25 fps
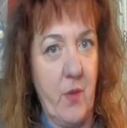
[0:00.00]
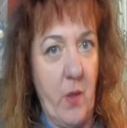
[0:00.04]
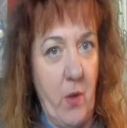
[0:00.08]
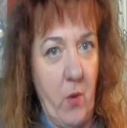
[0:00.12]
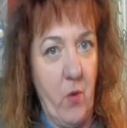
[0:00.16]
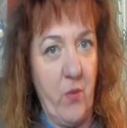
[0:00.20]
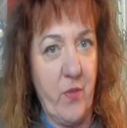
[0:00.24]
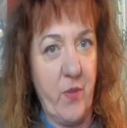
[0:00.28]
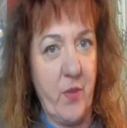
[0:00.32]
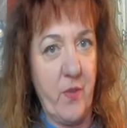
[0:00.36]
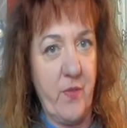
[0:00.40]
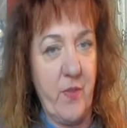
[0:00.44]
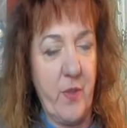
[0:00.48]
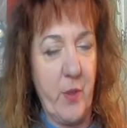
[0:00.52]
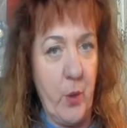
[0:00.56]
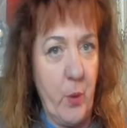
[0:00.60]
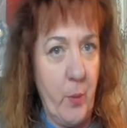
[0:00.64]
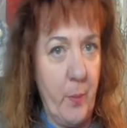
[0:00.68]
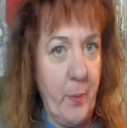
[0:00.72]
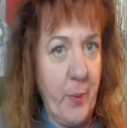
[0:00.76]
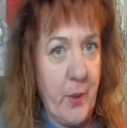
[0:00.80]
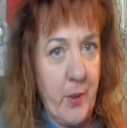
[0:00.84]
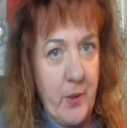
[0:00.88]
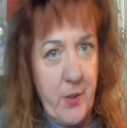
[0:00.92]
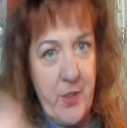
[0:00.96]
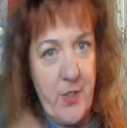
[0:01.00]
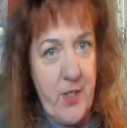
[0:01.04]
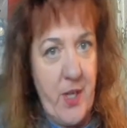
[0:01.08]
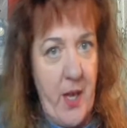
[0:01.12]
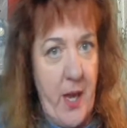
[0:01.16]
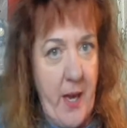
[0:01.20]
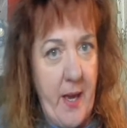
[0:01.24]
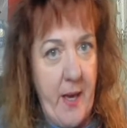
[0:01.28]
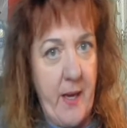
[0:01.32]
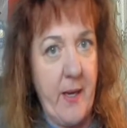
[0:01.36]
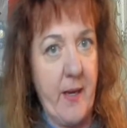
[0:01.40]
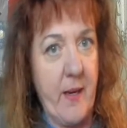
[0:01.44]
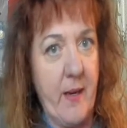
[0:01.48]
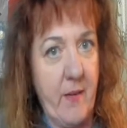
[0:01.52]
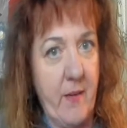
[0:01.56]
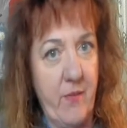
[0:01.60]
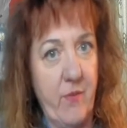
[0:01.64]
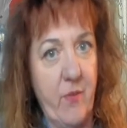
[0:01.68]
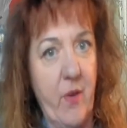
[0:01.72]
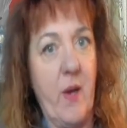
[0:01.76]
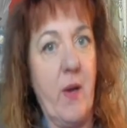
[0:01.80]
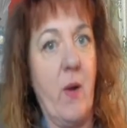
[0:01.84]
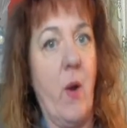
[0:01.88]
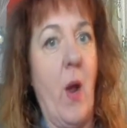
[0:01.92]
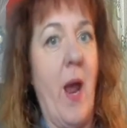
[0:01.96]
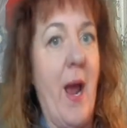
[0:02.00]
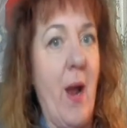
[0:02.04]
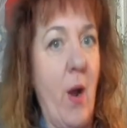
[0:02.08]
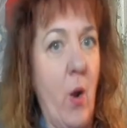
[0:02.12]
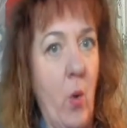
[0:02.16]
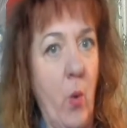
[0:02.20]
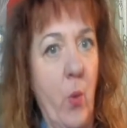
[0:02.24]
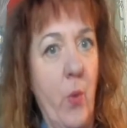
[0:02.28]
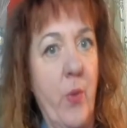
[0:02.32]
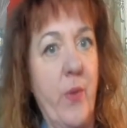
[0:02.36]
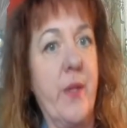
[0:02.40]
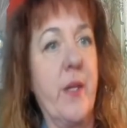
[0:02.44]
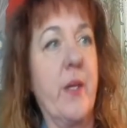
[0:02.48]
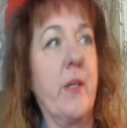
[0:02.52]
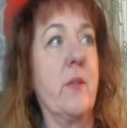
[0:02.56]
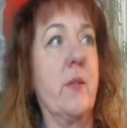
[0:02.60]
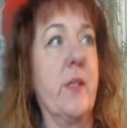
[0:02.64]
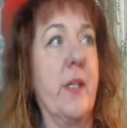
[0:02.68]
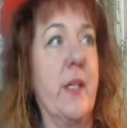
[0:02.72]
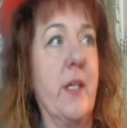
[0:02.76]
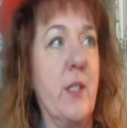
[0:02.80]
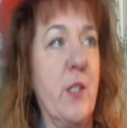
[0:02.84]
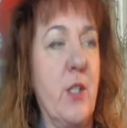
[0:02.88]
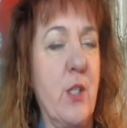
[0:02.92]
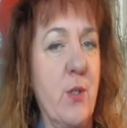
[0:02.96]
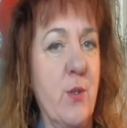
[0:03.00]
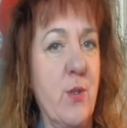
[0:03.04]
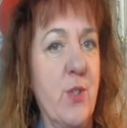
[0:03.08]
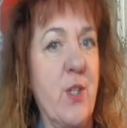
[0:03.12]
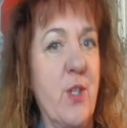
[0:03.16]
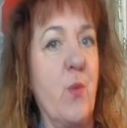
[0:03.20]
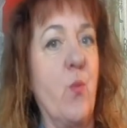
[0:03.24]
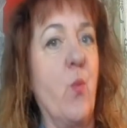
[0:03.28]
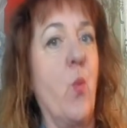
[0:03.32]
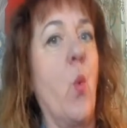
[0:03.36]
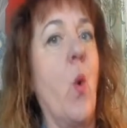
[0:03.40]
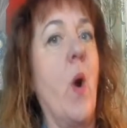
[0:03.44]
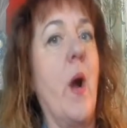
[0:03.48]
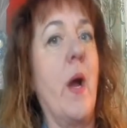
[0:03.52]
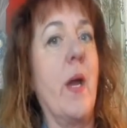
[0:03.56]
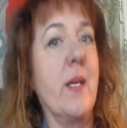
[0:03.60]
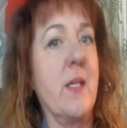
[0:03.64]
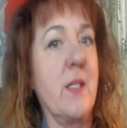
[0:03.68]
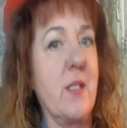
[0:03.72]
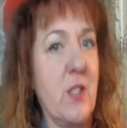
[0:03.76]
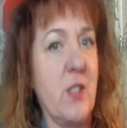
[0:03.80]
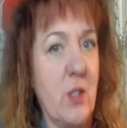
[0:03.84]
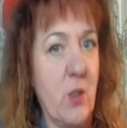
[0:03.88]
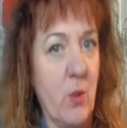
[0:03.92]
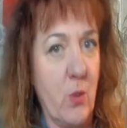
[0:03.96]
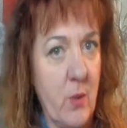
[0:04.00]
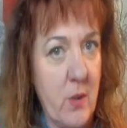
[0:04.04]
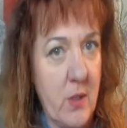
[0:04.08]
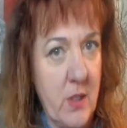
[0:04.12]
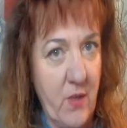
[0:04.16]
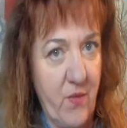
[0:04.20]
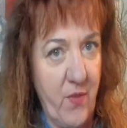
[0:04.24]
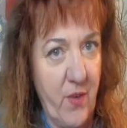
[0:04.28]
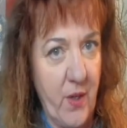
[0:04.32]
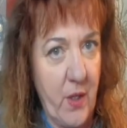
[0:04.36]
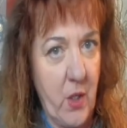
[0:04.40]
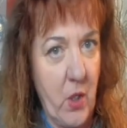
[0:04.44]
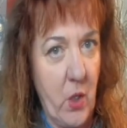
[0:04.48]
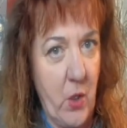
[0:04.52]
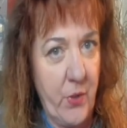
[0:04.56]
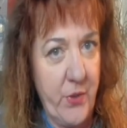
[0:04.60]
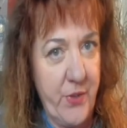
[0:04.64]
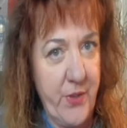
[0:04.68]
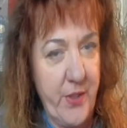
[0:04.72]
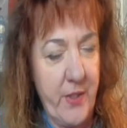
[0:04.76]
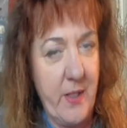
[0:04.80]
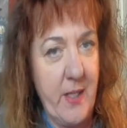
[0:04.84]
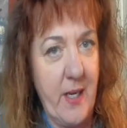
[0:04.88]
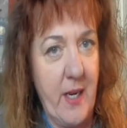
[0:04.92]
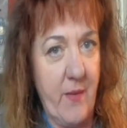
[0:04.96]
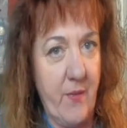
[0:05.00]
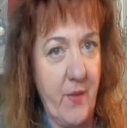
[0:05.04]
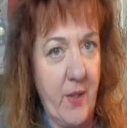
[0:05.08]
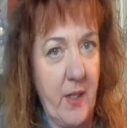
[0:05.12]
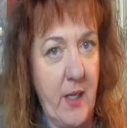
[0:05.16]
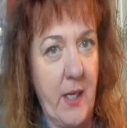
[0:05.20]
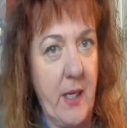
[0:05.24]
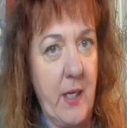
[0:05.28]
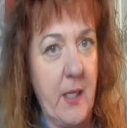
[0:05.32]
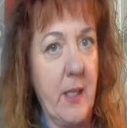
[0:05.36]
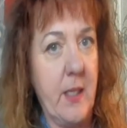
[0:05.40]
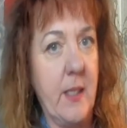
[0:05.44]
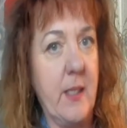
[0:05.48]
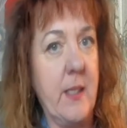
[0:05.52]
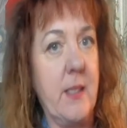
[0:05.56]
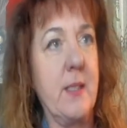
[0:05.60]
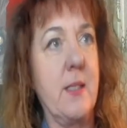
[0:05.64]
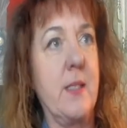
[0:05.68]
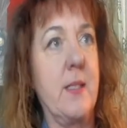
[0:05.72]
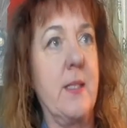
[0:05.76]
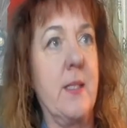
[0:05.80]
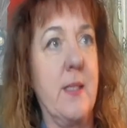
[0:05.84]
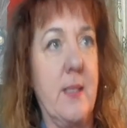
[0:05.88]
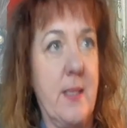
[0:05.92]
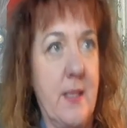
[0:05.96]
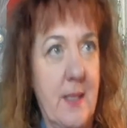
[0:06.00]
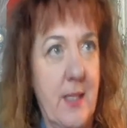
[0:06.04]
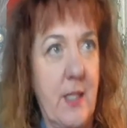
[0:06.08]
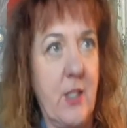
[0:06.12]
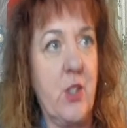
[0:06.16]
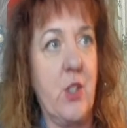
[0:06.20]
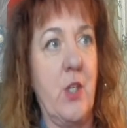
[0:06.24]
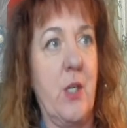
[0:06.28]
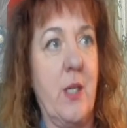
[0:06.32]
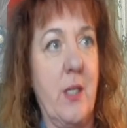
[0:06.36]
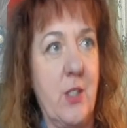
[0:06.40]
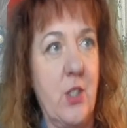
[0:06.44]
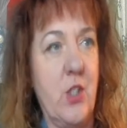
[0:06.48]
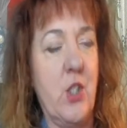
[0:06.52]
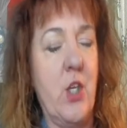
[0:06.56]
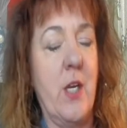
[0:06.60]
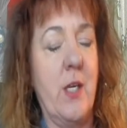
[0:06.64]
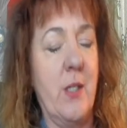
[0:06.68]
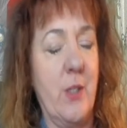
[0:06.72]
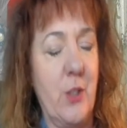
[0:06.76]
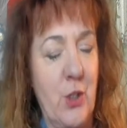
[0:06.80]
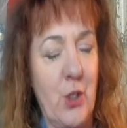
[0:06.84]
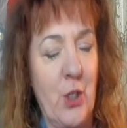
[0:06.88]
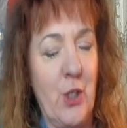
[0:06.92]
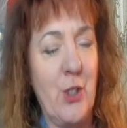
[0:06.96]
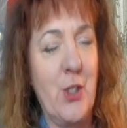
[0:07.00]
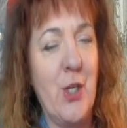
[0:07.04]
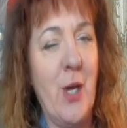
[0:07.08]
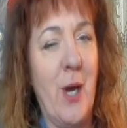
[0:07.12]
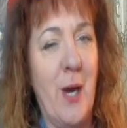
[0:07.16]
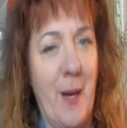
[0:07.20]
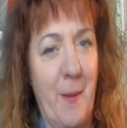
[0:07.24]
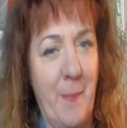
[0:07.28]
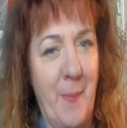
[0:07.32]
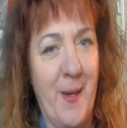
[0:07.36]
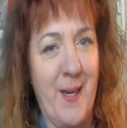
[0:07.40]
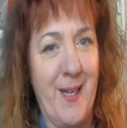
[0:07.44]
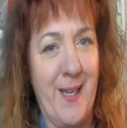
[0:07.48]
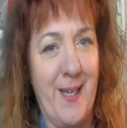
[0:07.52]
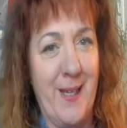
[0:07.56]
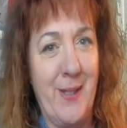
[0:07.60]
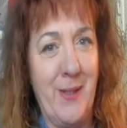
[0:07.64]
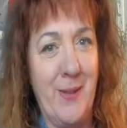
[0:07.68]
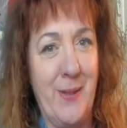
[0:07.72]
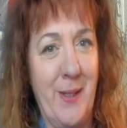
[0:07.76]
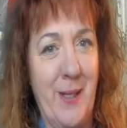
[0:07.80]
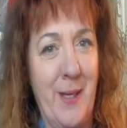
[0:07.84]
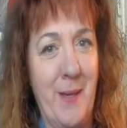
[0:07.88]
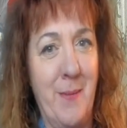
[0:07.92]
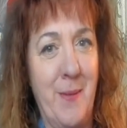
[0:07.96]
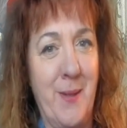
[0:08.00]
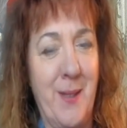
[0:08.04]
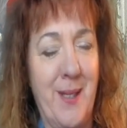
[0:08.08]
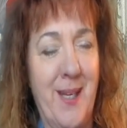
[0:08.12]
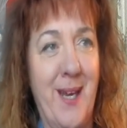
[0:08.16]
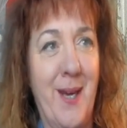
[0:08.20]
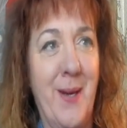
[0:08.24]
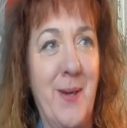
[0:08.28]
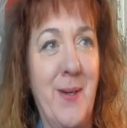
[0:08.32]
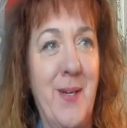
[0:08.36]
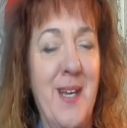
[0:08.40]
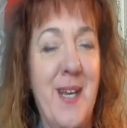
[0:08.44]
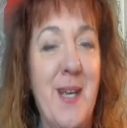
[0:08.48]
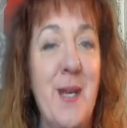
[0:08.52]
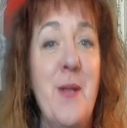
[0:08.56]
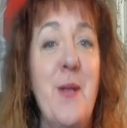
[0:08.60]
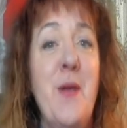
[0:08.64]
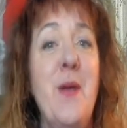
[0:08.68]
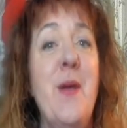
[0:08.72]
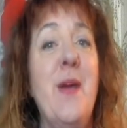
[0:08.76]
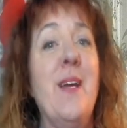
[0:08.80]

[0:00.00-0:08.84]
overview, bird's eye of how the land use and why it's so difficult to navigate is such a challenging topic in Klamath County.